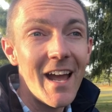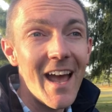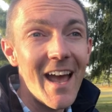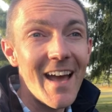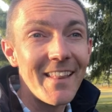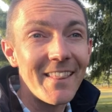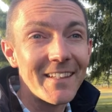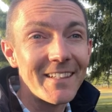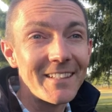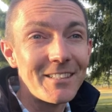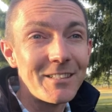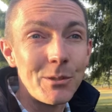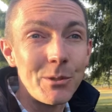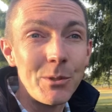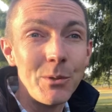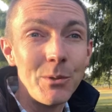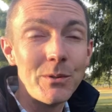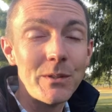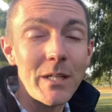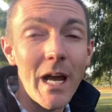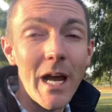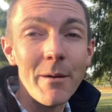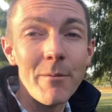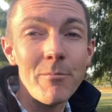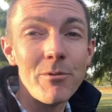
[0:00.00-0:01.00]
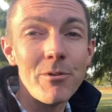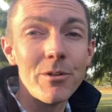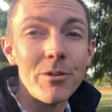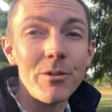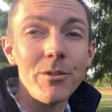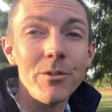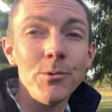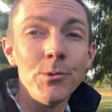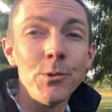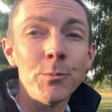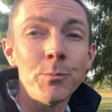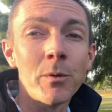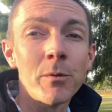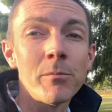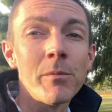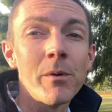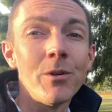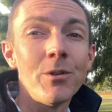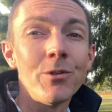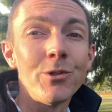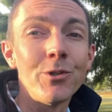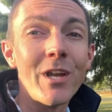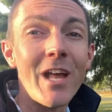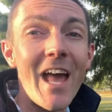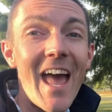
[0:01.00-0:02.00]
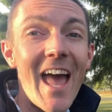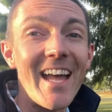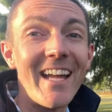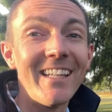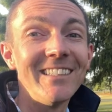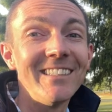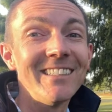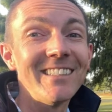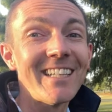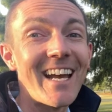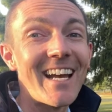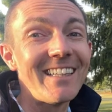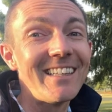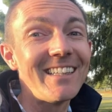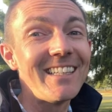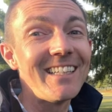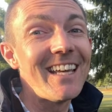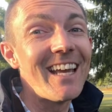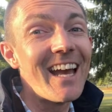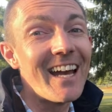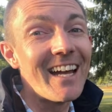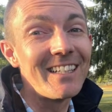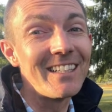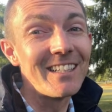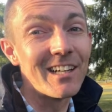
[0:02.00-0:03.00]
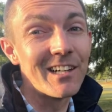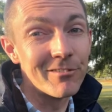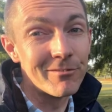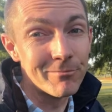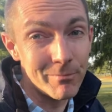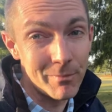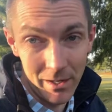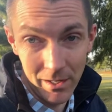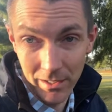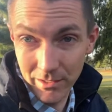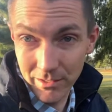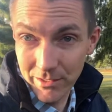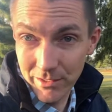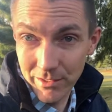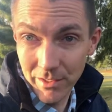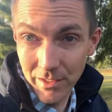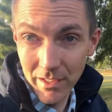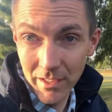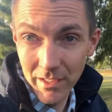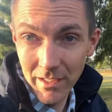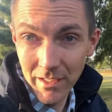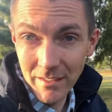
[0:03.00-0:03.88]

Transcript: And the two times your dues promotion ends at the end of March.